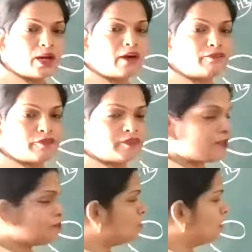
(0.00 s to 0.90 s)
half of the
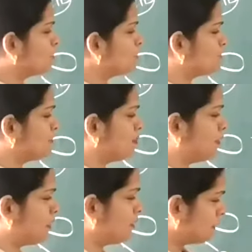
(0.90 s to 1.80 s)
molecules will
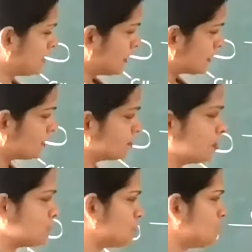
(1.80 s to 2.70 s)
be taking this